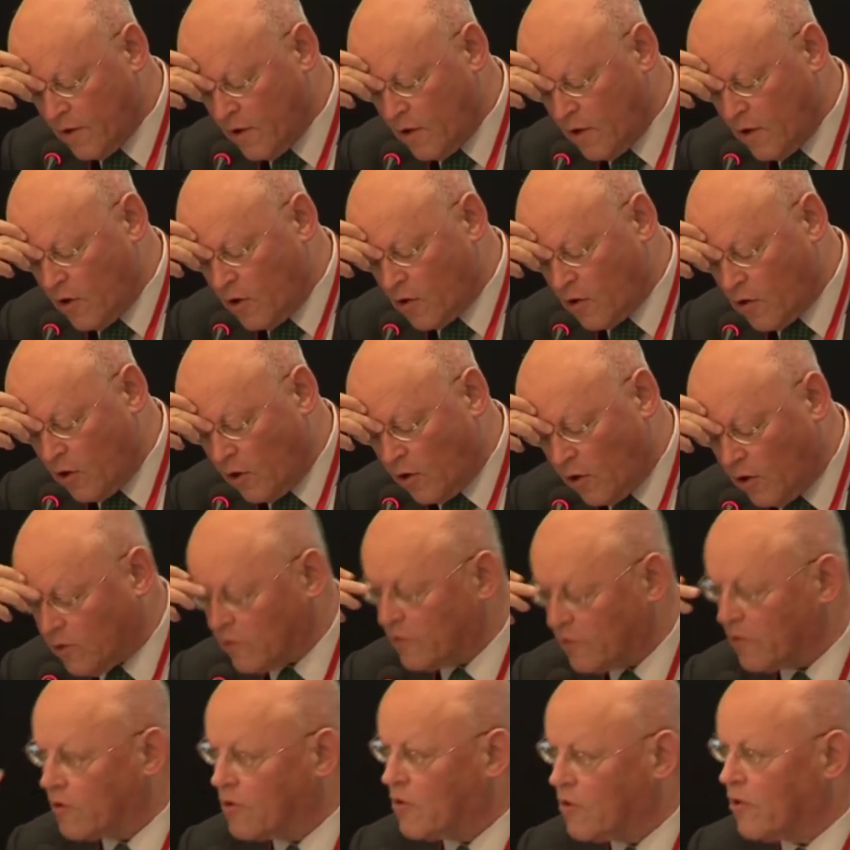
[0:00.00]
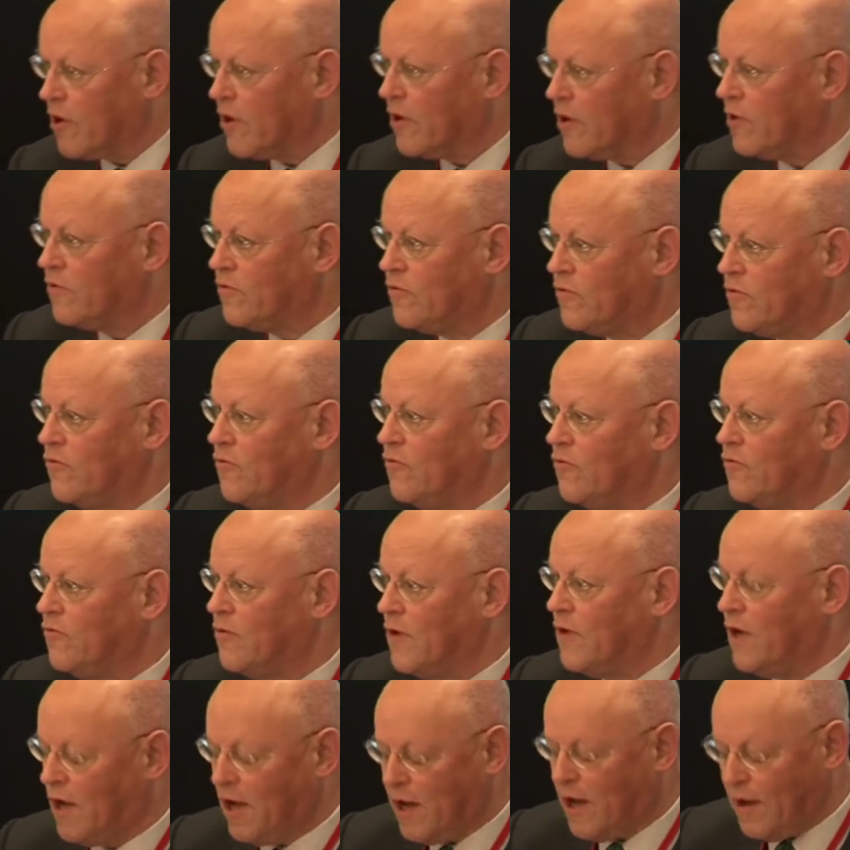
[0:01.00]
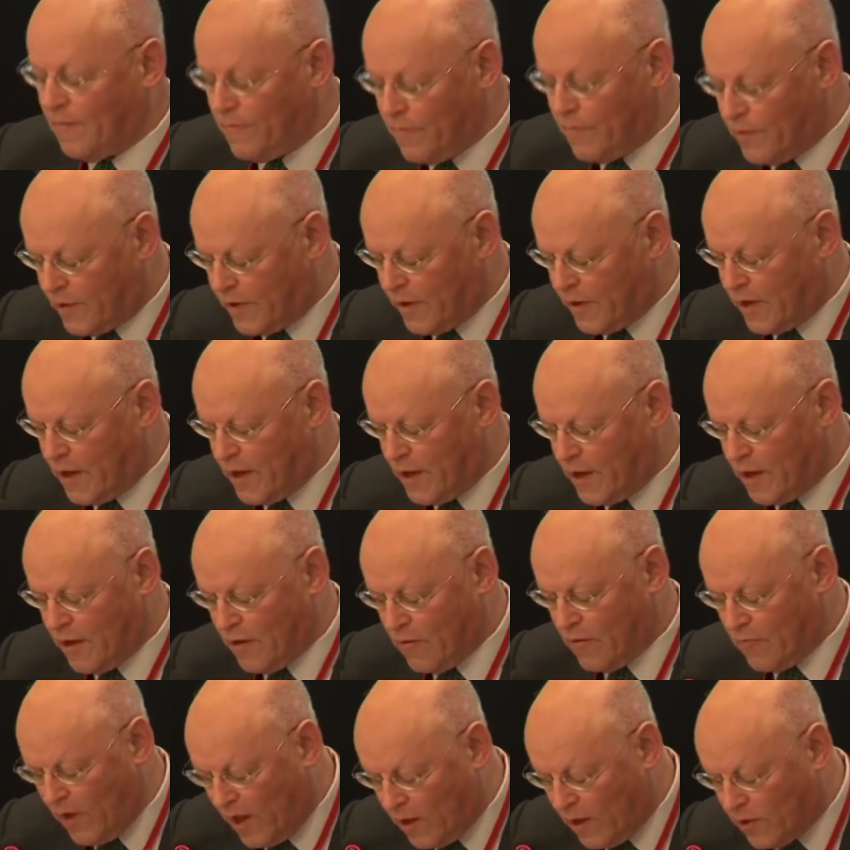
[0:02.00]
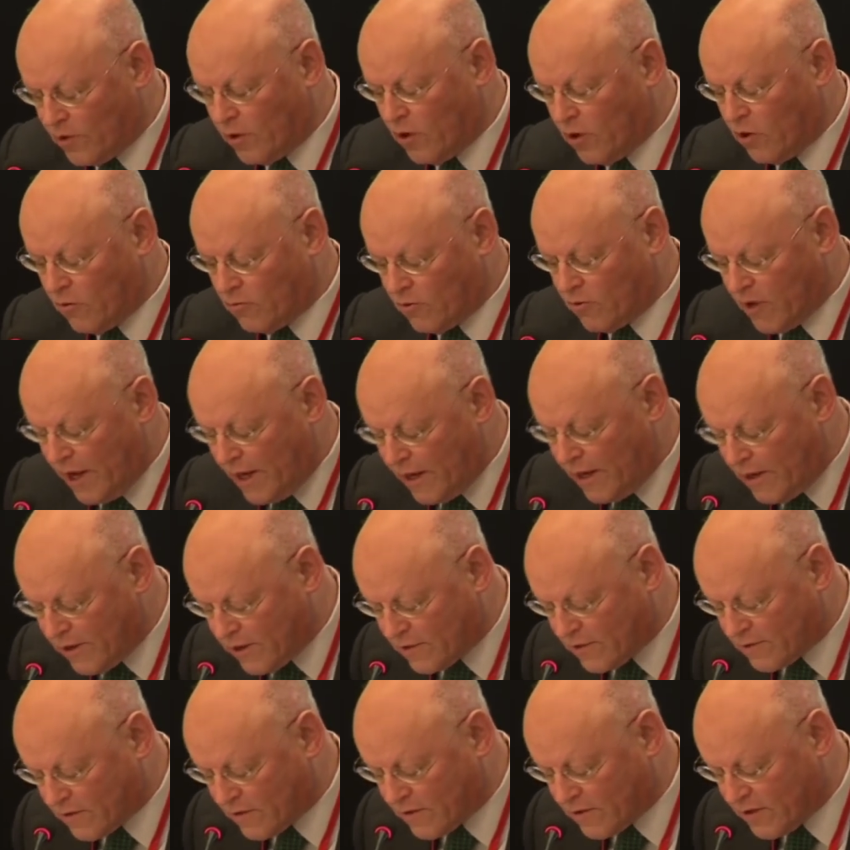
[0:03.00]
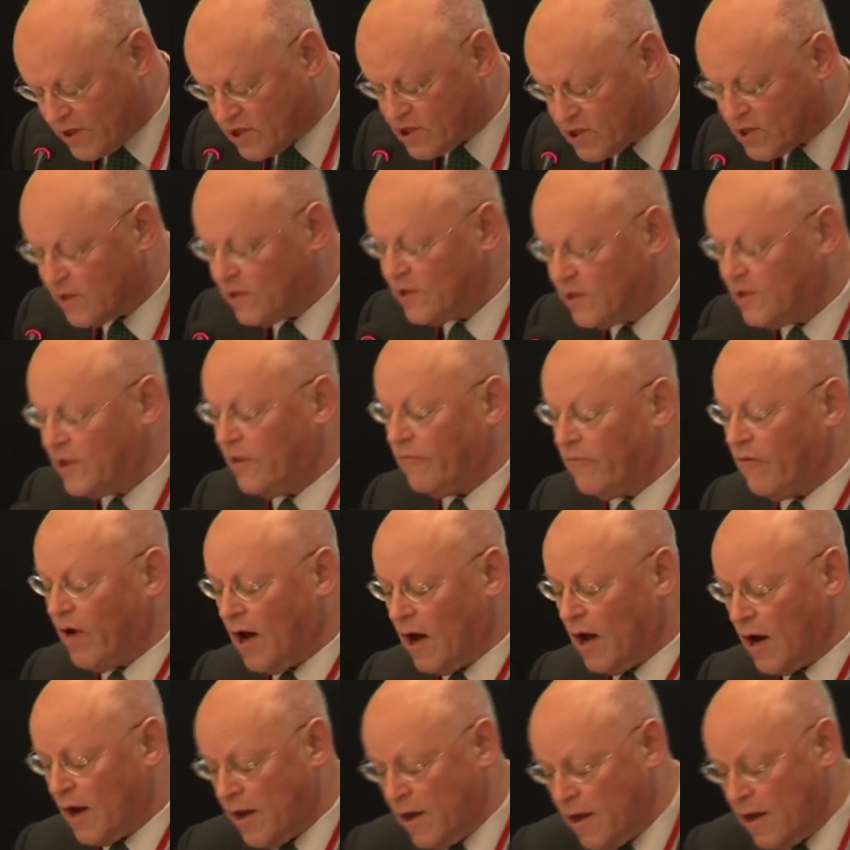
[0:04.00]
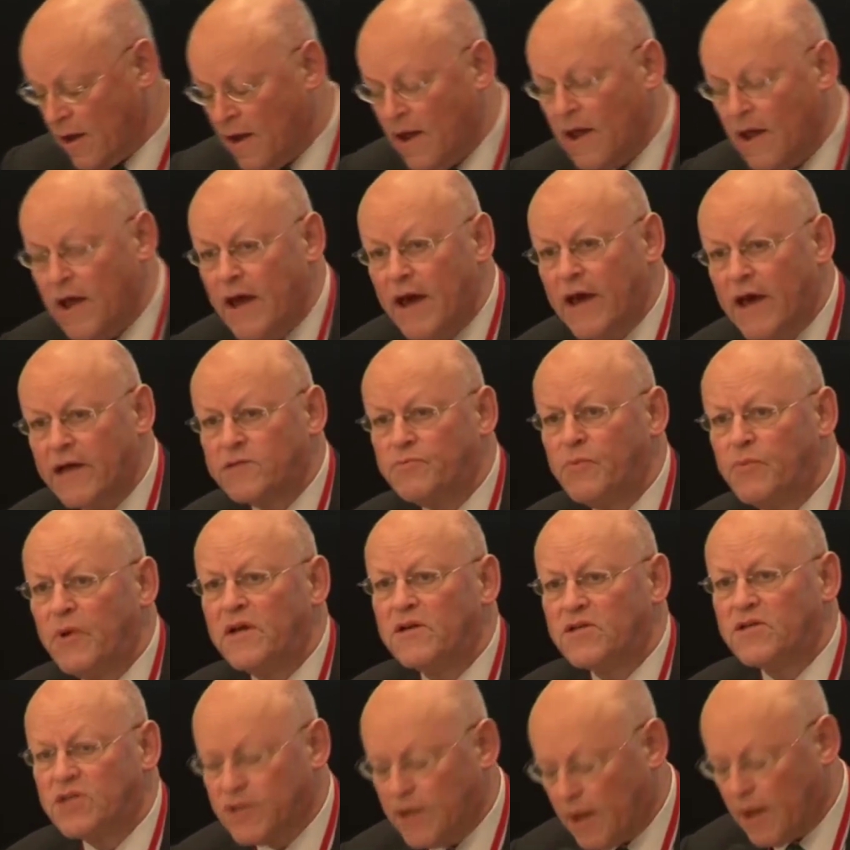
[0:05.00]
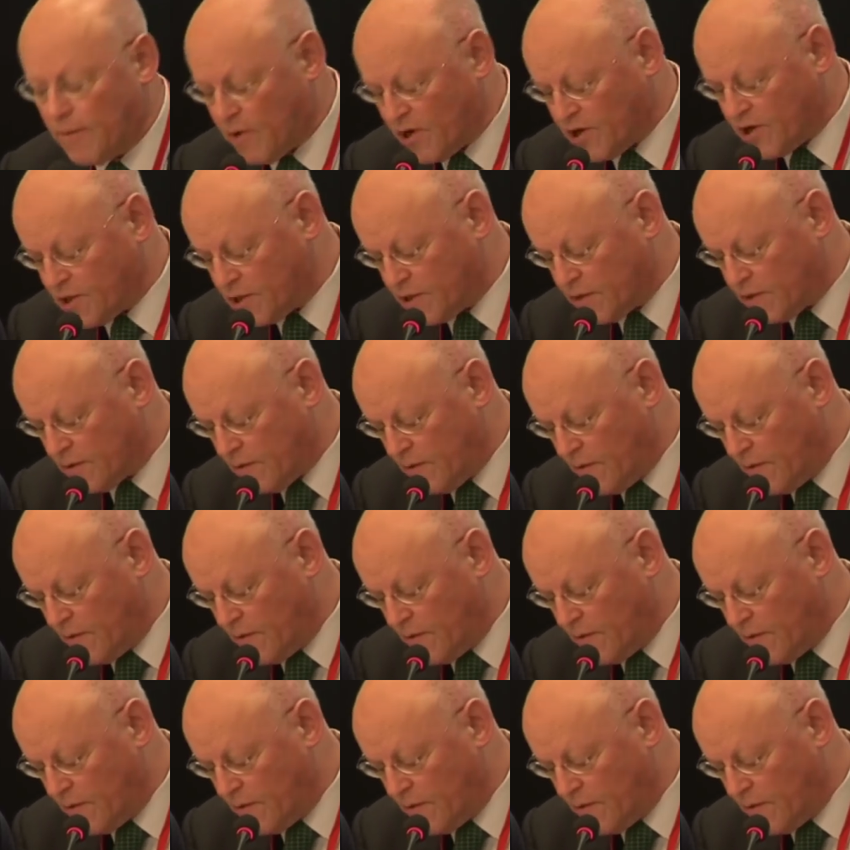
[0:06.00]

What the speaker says: called according to the well-known Indian tradition Diwali, has been established.